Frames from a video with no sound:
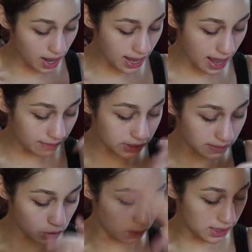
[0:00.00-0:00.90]
I have
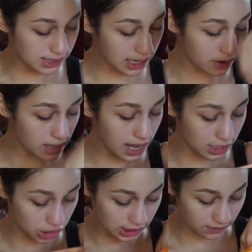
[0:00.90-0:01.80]
some new mascara,
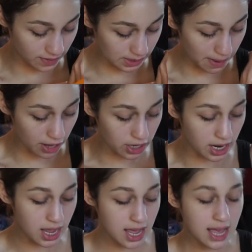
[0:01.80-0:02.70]
lashes, face powder,